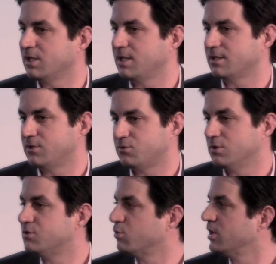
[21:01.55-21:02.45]
I think
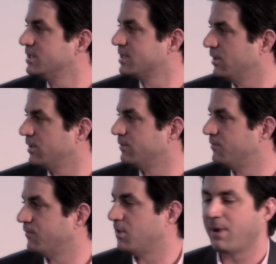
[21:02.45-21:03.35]
it's really telling
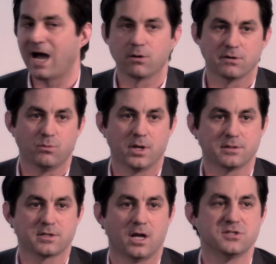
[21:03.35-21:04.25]
of the power of
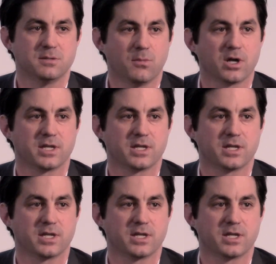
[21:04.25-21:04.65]
what content